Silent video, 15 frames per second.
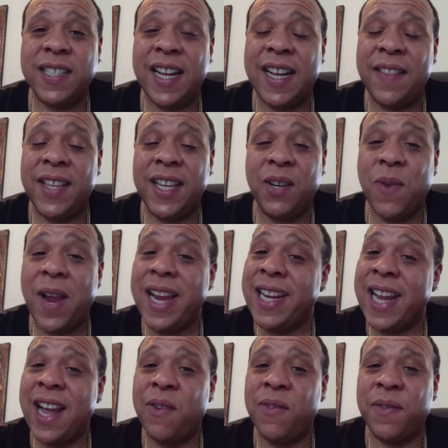and I think right
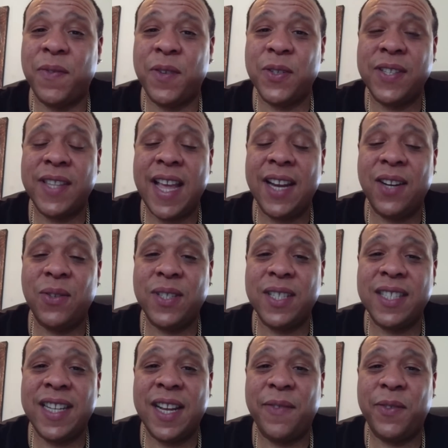now the first Thanos
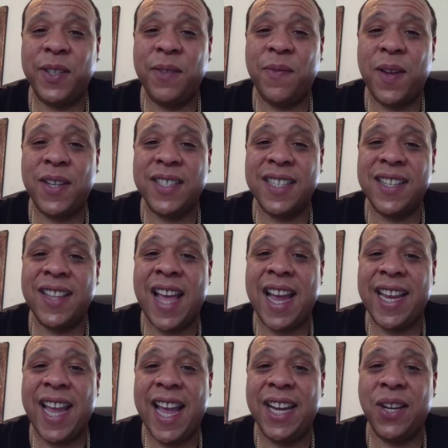definitely falls into that
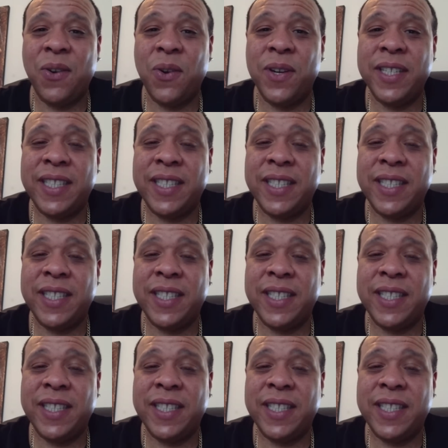category.